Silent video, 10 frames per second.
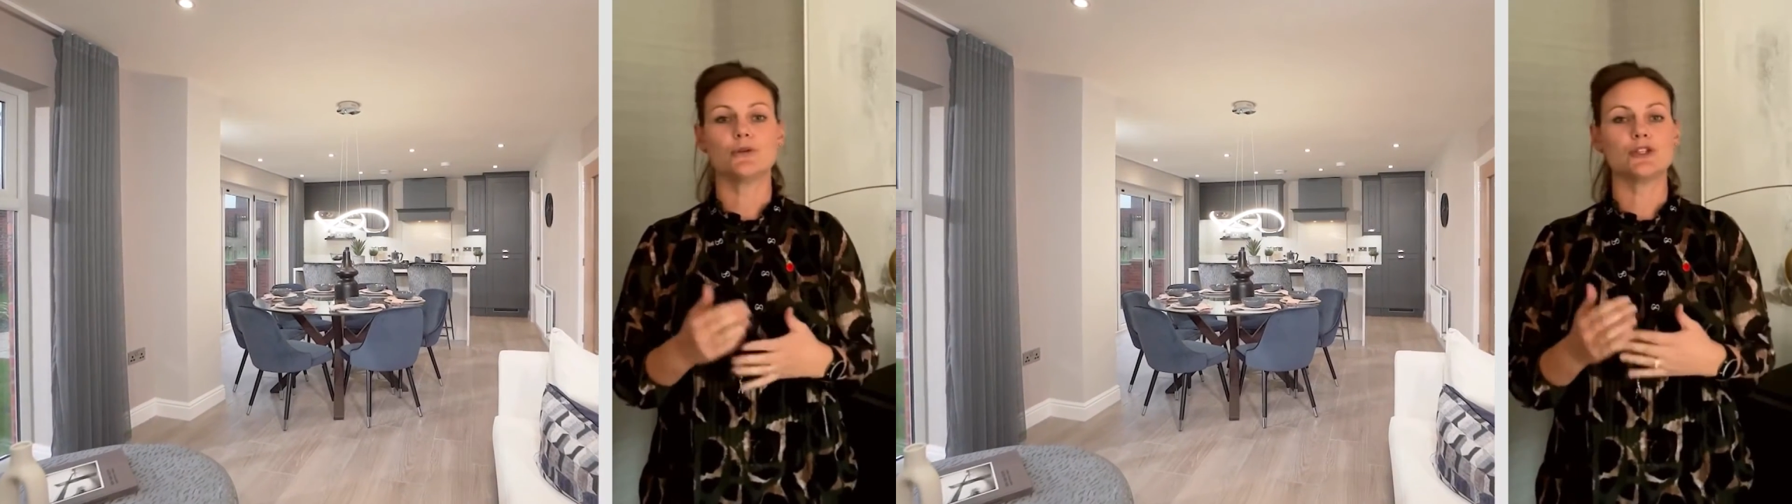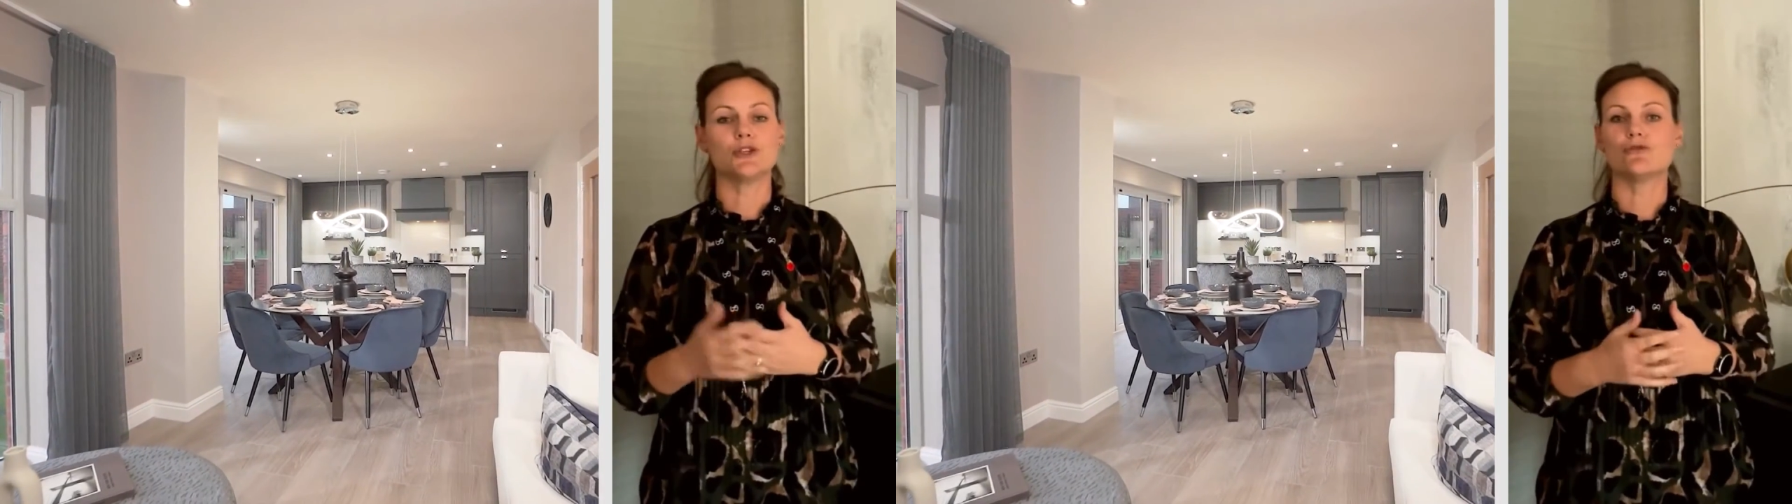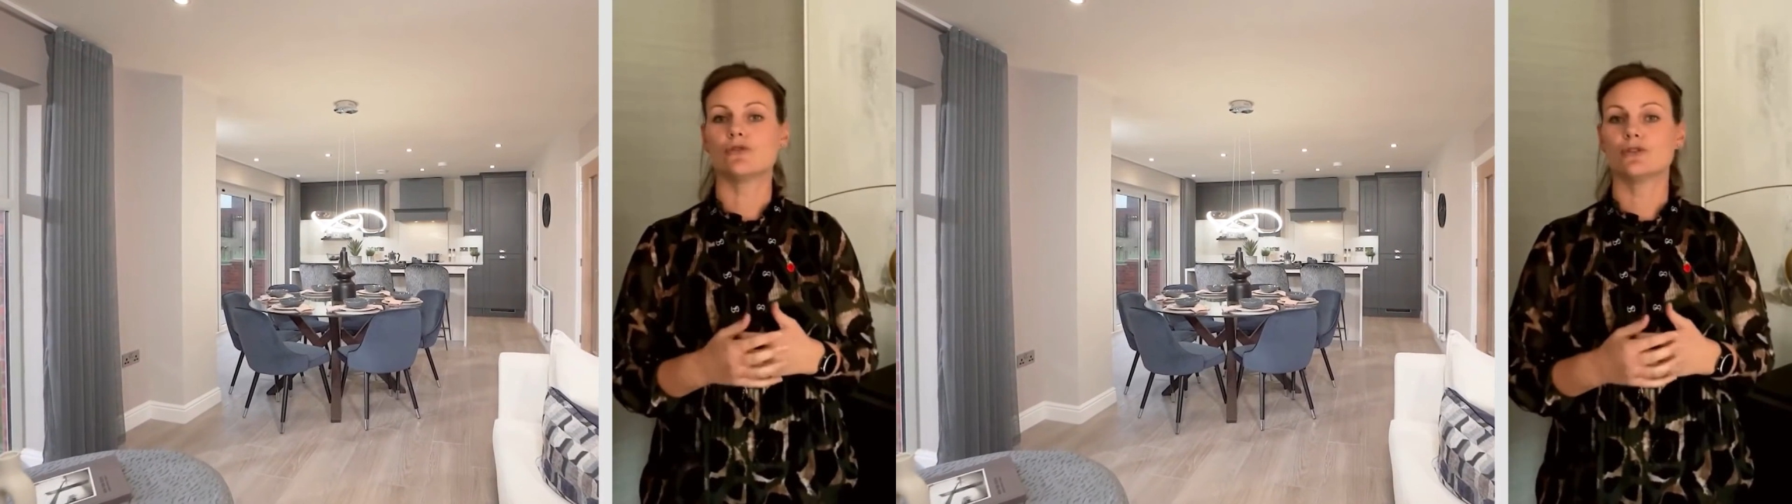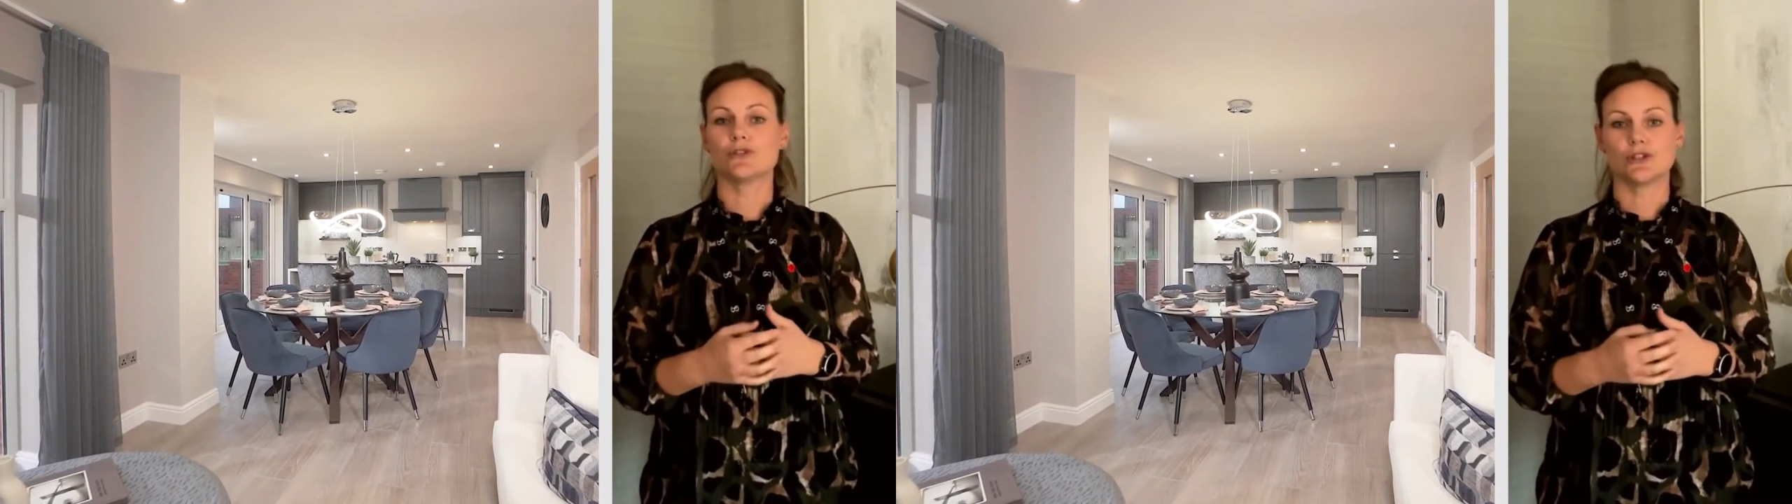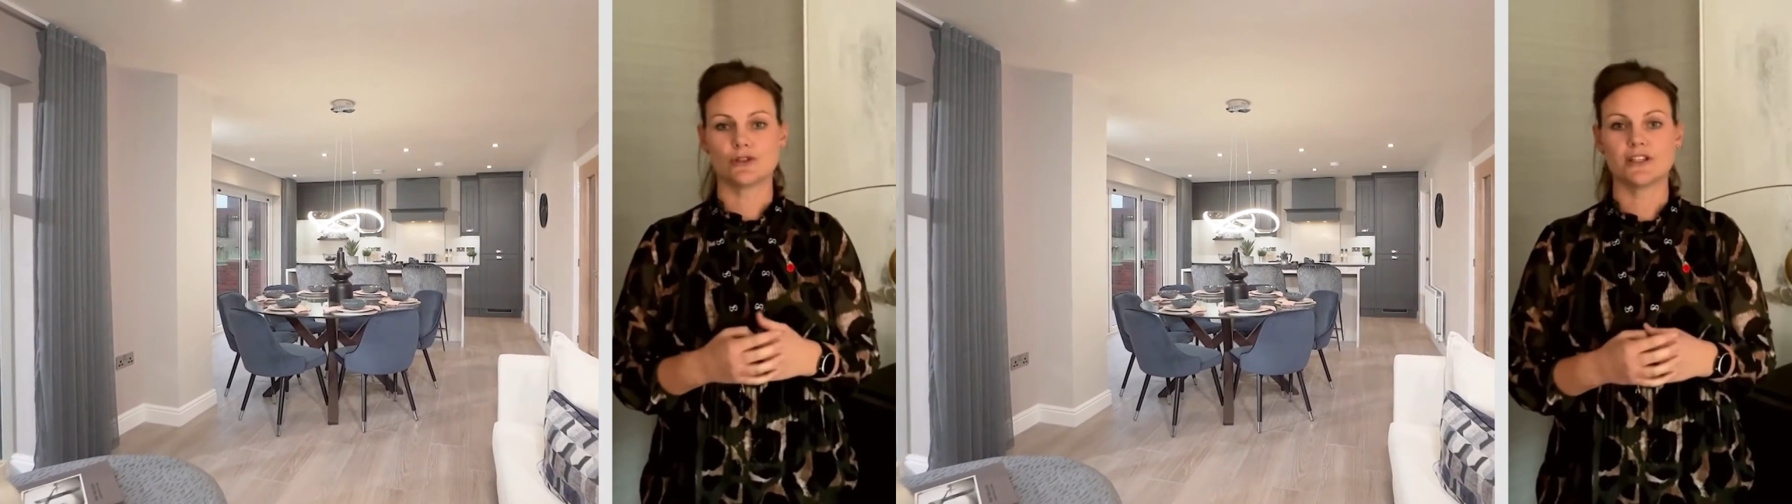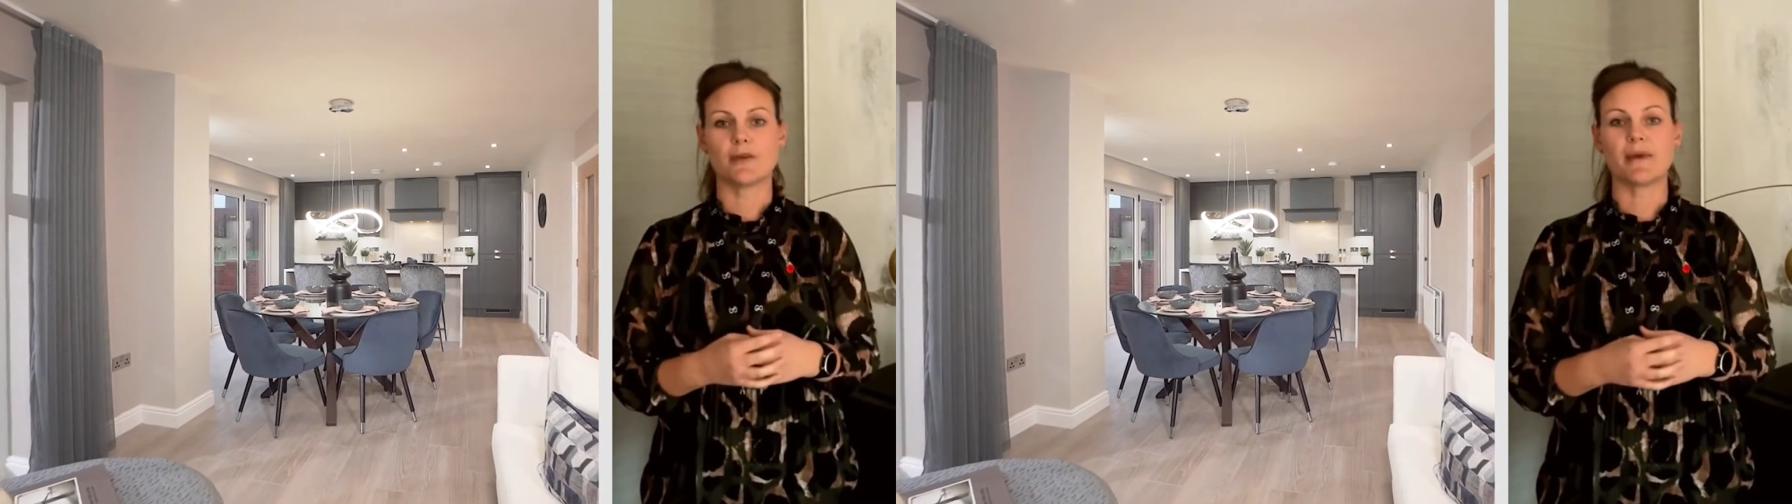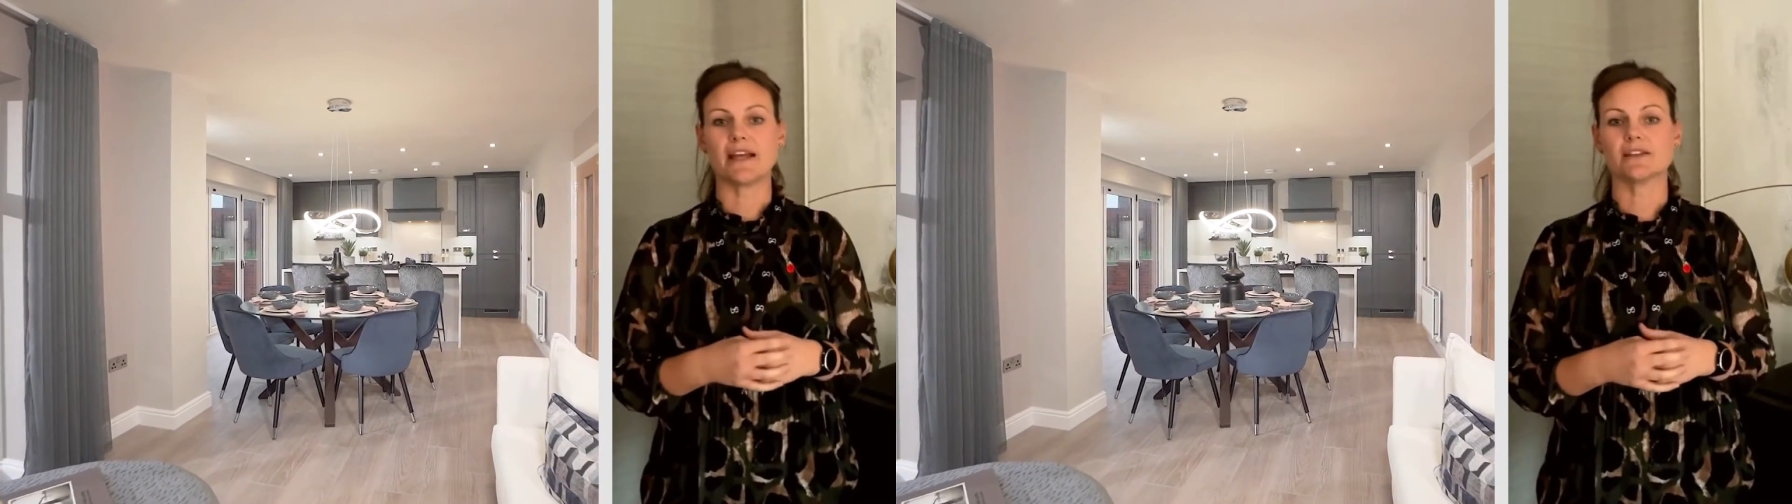neutrals and dusky pink